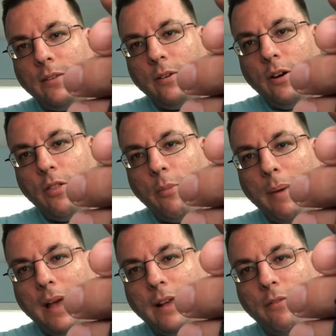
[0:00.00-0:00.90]
on the
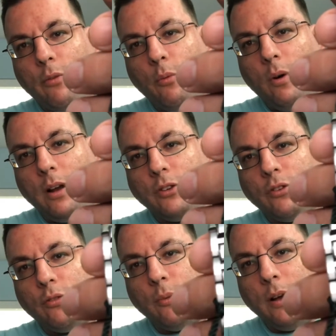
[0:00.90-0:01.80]
back of the watch
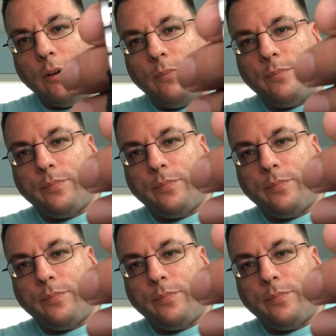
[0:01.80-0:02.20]
as well.